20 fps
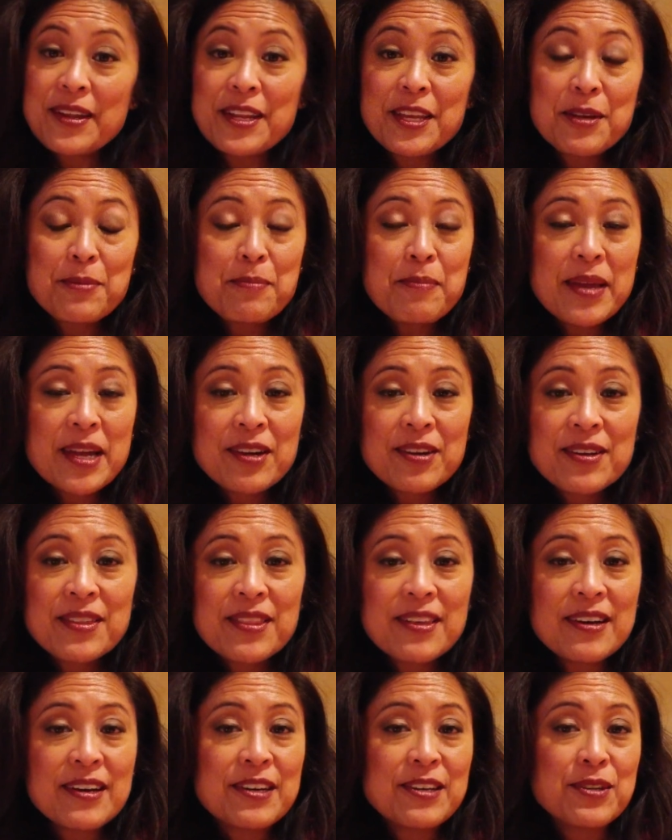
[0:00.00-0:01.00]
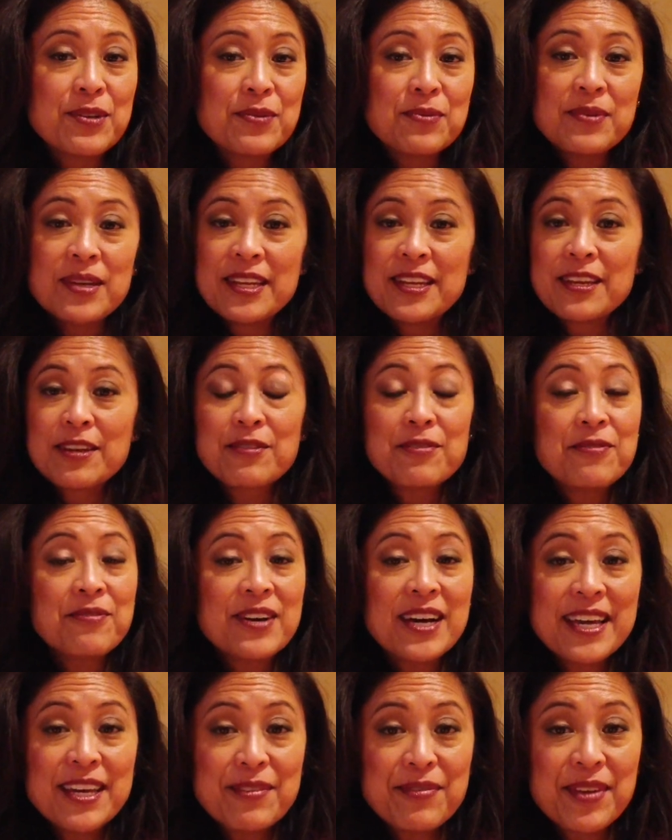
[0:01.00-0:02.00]
running a marathon or running a
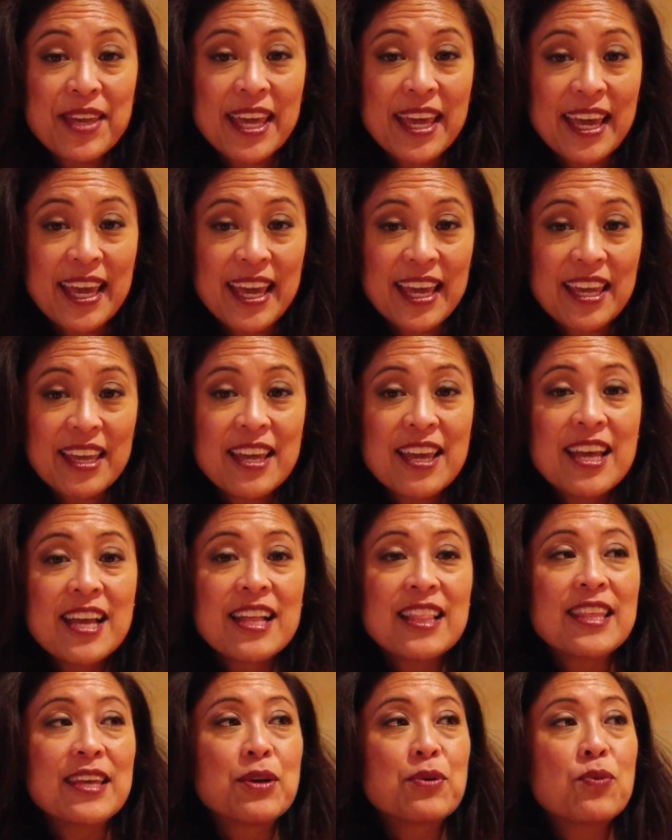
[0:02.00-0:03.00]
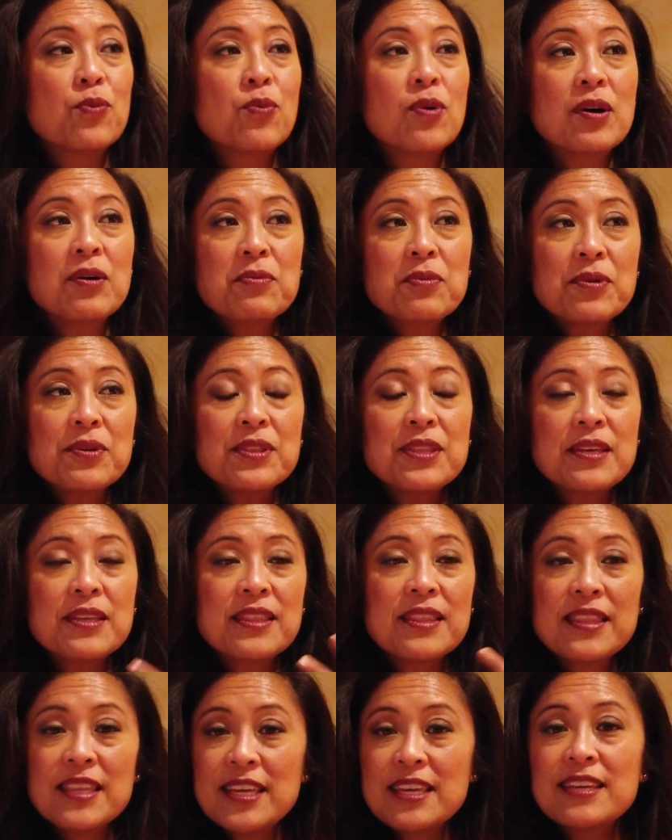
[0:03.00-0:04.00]
5K? Like, what were
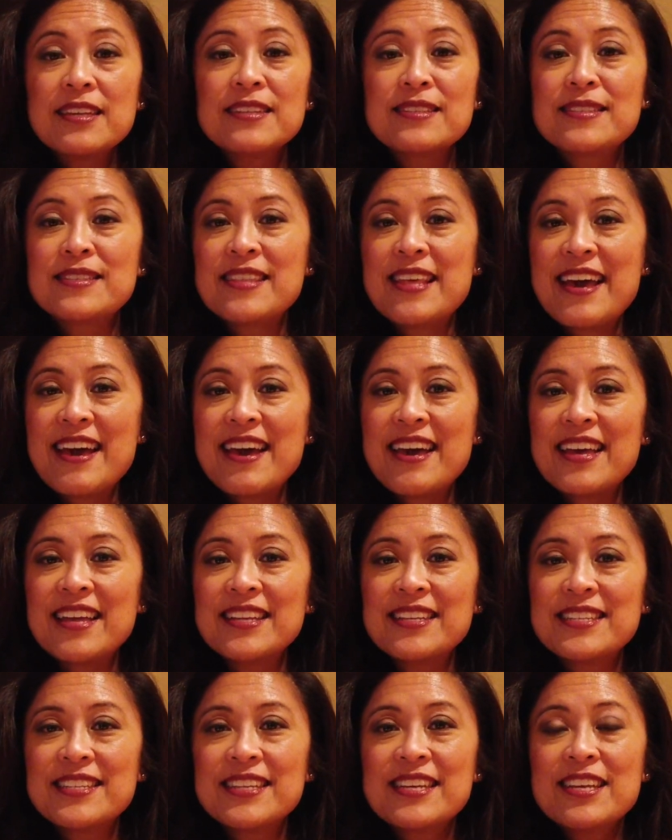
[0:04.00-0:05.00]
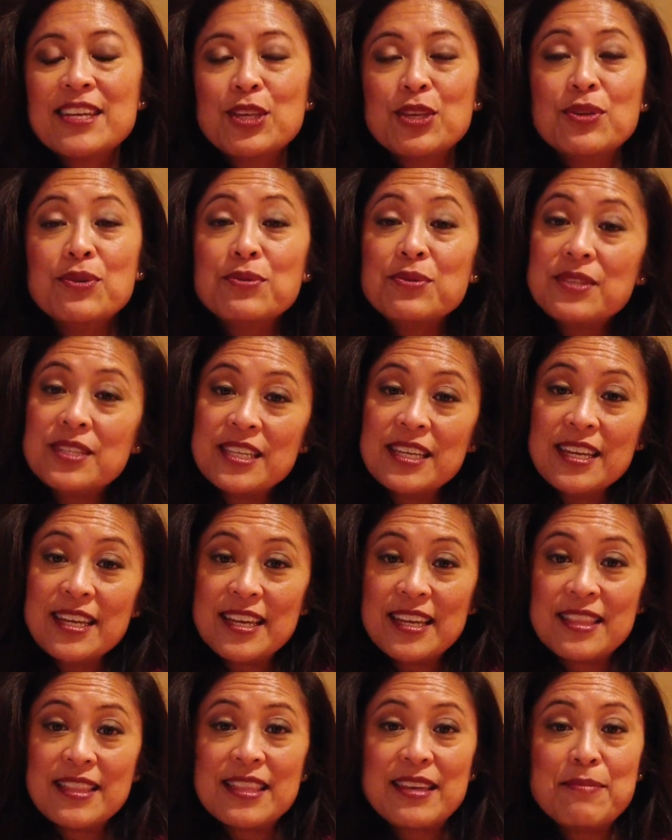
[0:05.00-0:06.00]
the things that you
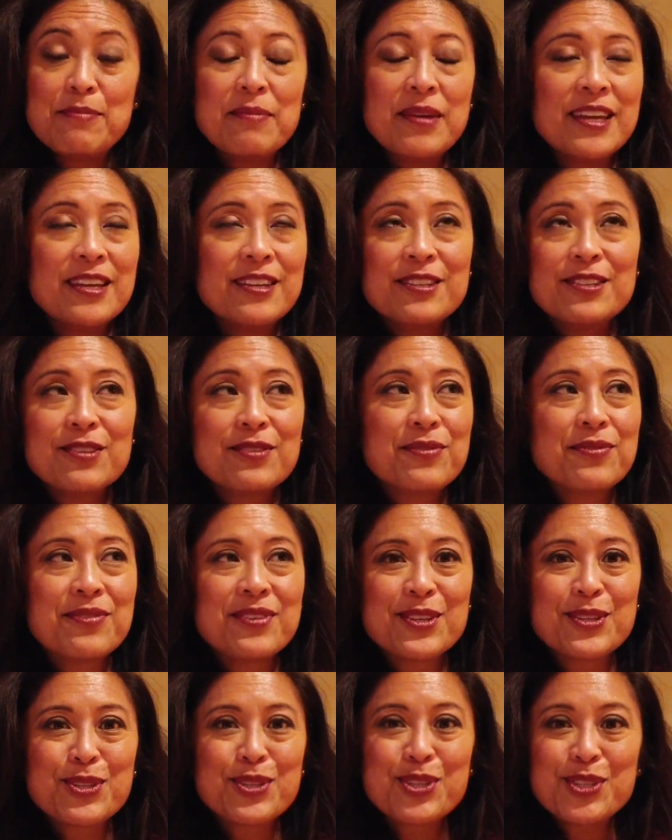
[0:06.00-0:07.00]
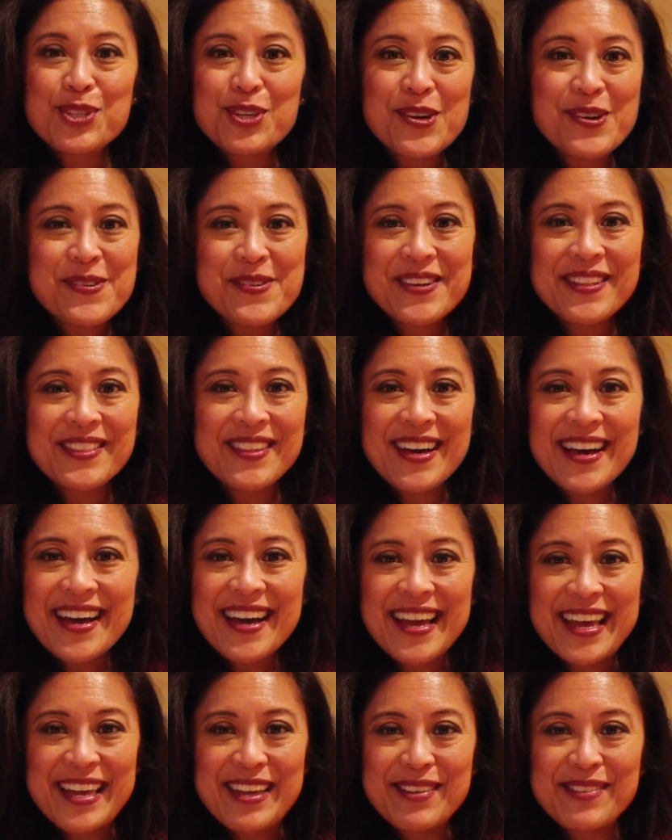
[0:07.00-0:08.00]
did that made you feel so
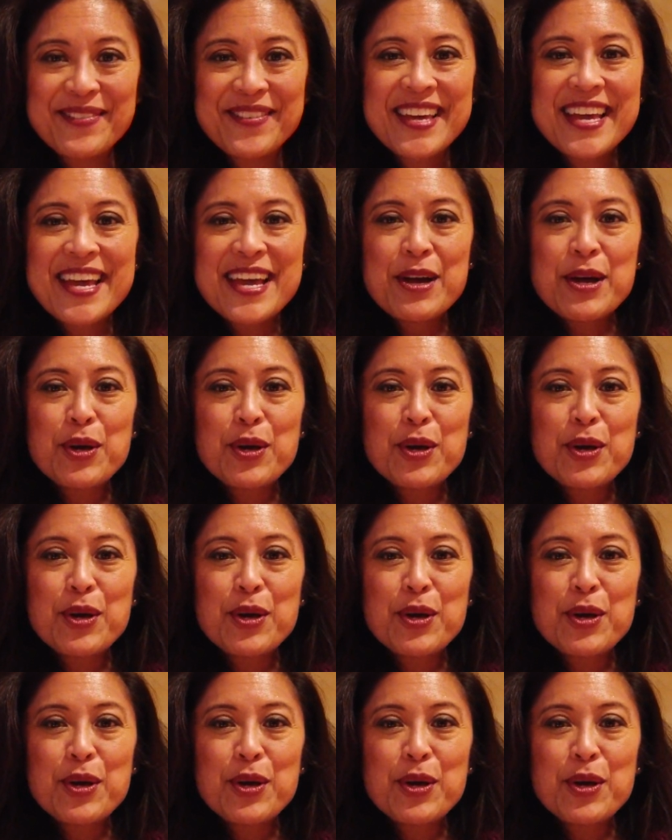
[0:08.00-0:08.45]
alive?